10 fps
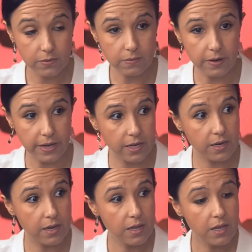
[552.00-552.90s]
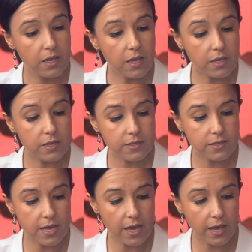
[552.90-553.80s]
right, is
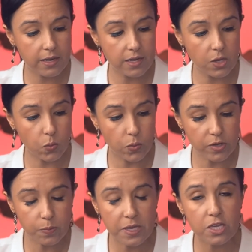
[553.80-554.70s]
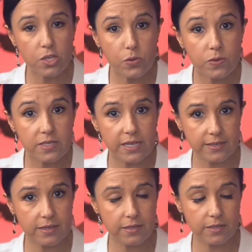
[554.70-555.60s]
that it will be used as
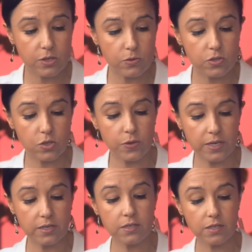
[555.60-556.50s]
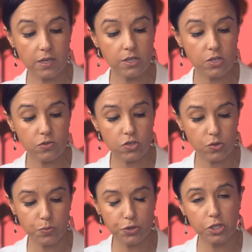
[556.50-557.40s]
an excuse to continue to
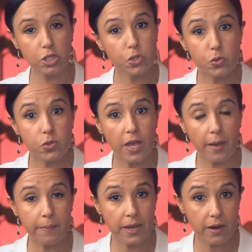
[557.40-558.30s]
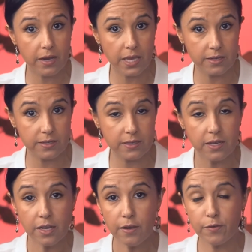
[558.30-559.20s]
preclude Americans
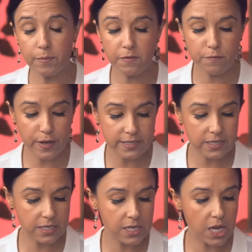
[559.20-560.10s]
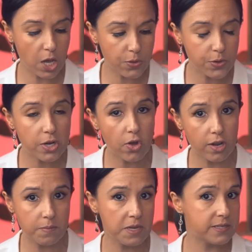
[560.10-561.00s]
from investing in other
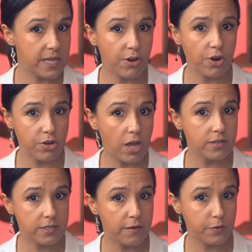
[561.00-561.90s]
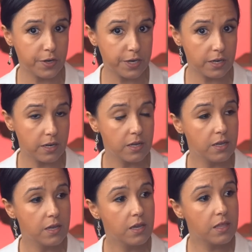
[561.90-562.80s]
economies that are not suffering
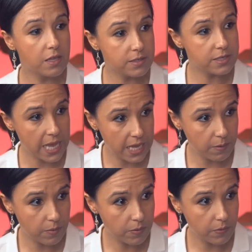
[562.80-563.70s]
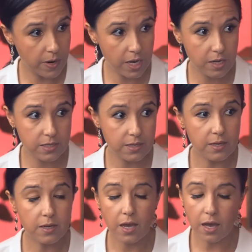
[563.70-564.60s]
the same, right?
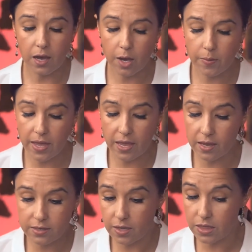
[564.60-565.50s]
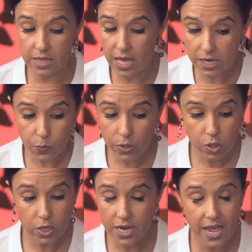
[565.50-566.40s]
Um, and that it will
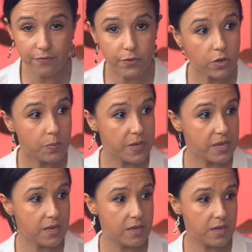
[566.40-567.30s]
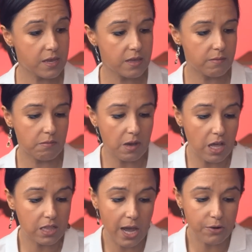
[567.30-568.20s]
never be
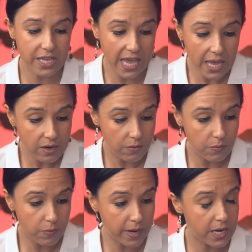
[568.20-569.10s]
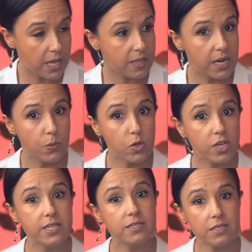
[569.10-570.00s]
allowed again, right? And that it will
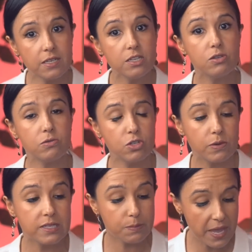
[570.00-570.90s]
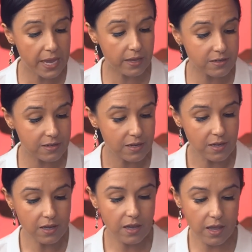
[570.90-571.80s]
continue to expand.
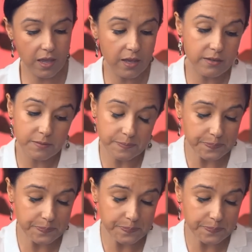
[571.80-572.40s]
And